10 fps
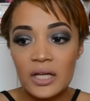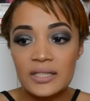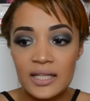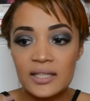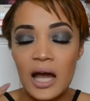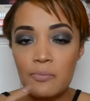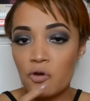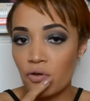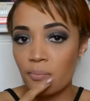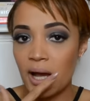it did come
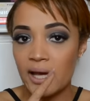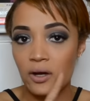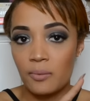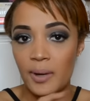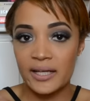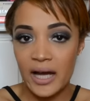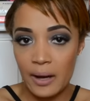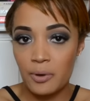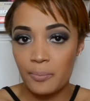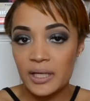off on my on my
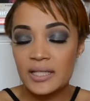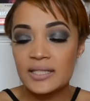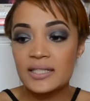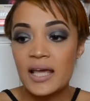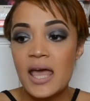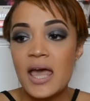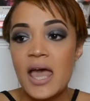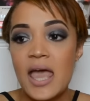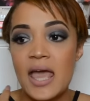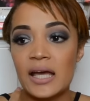cup a bit
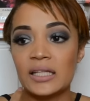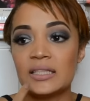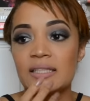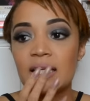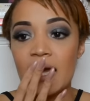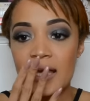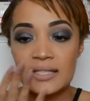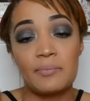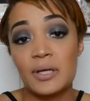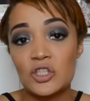and
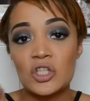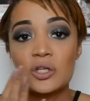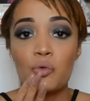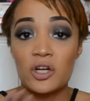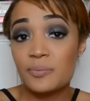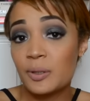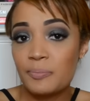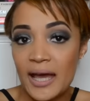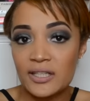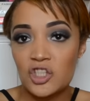as I mentioned it was a bit
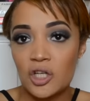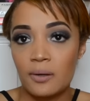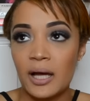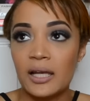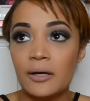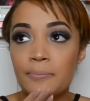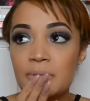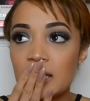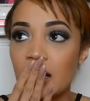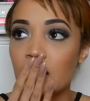patchy on my
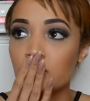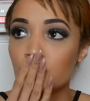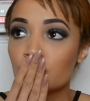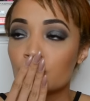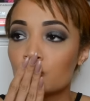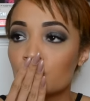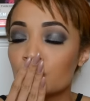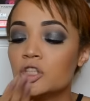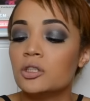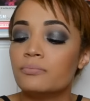lips um,
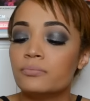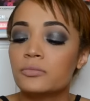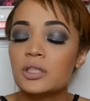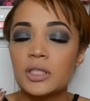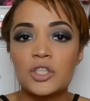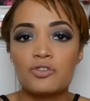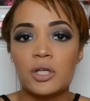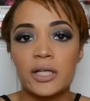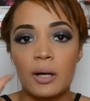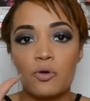this doesn't
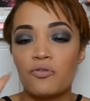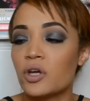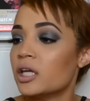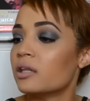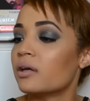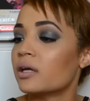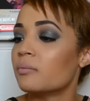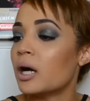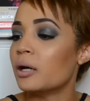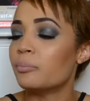really come off for anything
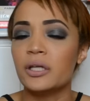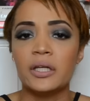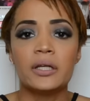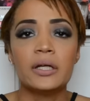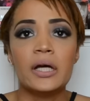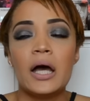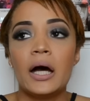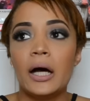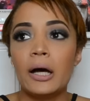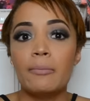in my opinion.
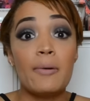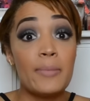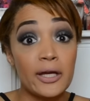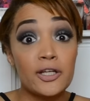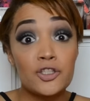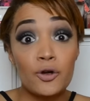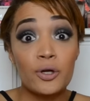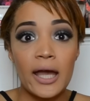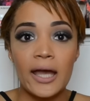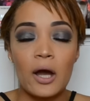Um, Mary Jo
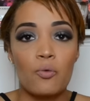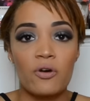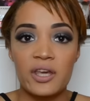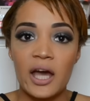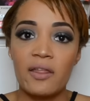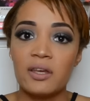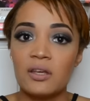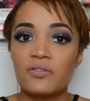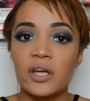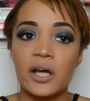I wore the other
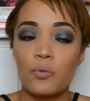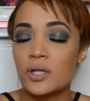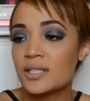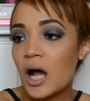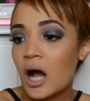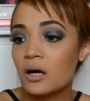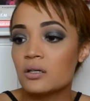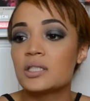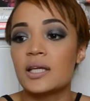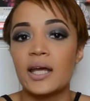evening. I went
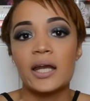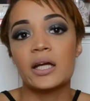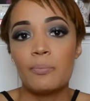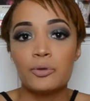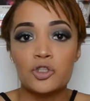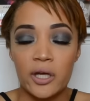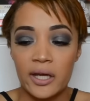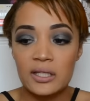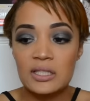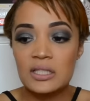out and I had a couple
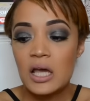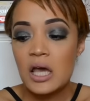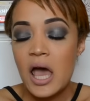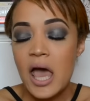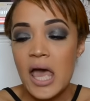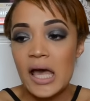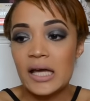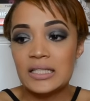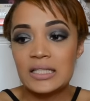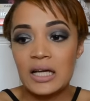drinks
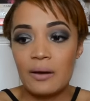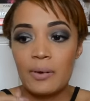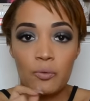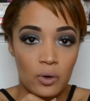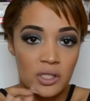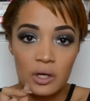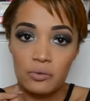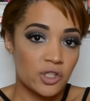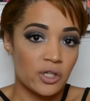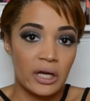and um, I was I
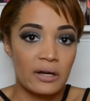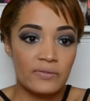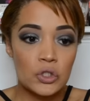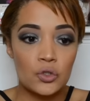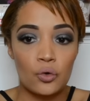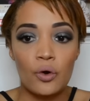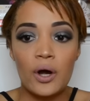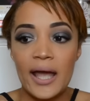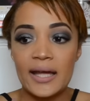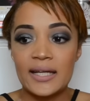always drink out of a
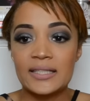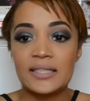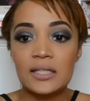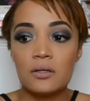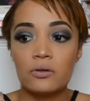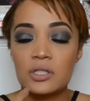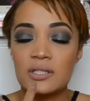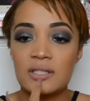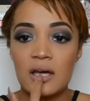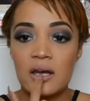straw and I did
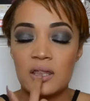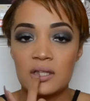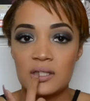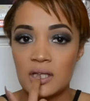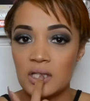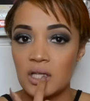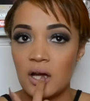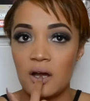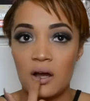notice that in the center